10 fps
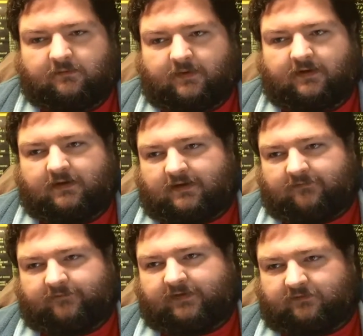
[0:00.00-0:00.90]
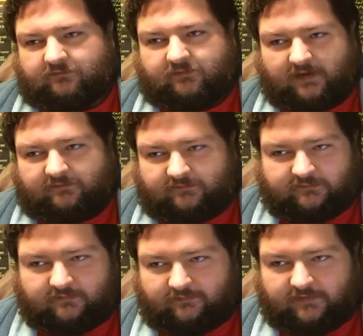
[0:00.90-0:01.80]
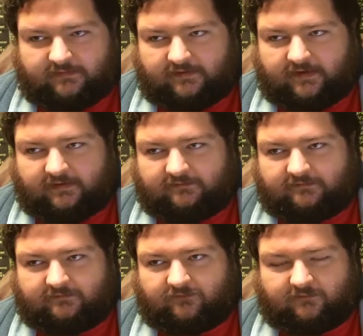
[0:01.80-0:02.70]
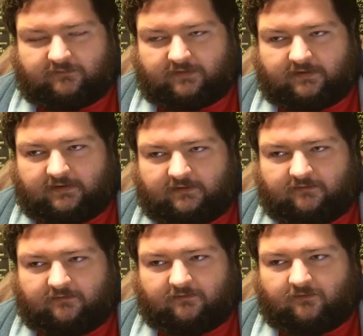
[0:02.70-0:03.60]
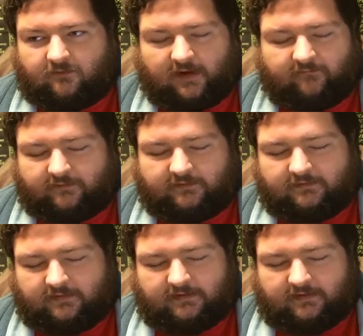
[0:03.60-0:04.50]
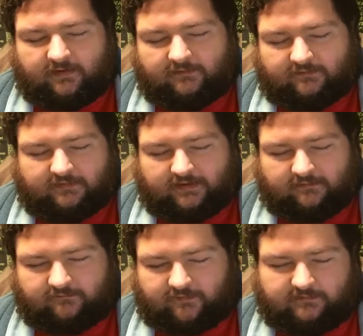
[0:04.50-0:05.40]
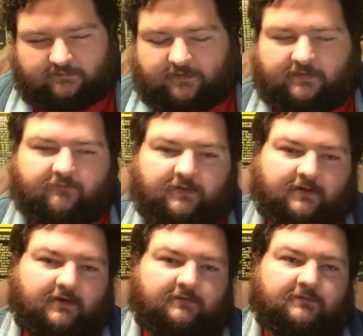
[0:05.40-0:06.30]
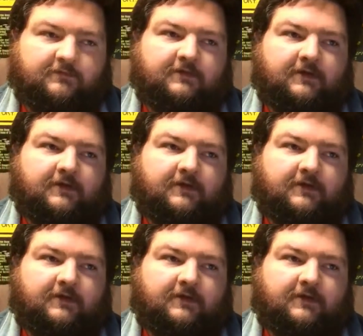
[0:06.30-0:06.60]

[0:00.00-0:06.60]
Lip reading: But if he ingests something that has kryptonite in it, or whatever, he basically gets affected by that radiation.